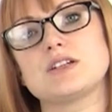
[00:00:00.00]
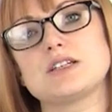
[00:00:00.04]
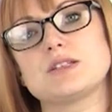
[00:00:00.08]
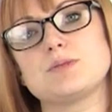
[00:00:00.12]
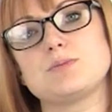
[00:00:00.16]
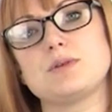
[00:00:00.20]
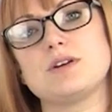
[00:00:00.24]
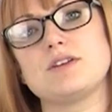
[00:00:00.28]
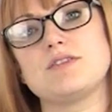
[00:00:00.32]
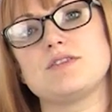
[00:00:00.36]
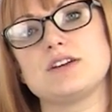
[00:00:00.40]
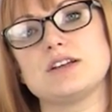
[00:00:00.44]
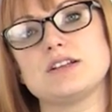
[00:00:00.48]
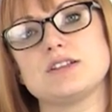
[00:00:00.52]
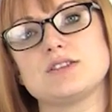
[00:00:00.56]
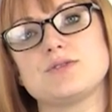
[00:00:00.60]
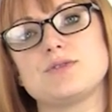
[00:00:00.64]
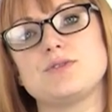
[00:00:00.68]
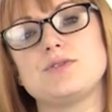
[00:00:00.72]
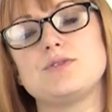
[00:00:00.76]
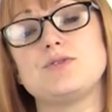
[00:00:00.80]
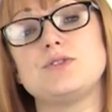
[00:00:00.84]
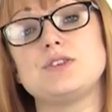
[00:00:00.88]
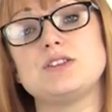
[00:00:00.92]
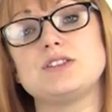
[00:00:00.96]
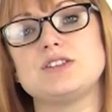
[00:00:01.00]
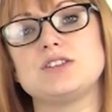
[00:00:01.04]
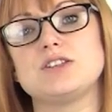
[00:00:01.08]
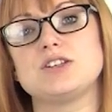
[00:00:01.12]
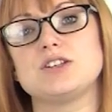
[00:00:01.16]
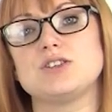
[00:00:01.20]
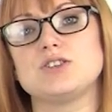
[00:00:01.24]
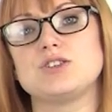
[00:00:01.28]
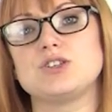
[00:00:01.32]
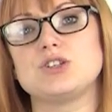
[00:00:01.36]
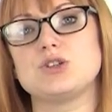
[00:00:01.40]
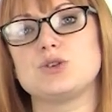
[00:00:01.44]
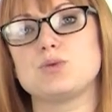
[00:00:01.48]
experience for
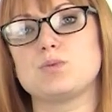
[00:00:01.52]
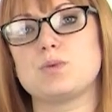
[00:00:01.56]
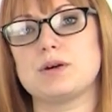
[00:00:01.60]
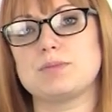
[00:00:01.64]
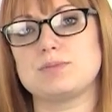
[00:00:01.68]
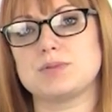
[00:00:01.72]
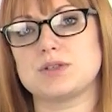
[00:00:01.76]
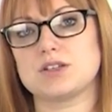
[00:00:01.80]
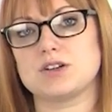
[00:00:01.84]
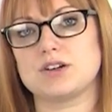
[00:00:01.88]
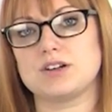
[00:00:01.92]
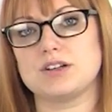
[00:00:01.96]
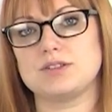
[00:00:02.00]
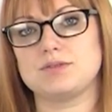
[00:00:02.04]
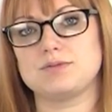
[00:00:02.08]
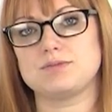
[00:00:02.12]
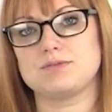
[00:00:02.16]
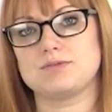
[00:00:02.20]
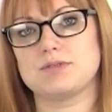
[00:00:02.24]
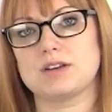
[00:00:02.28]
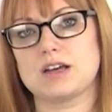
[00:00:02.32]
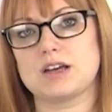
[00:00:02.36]
visitors to your website.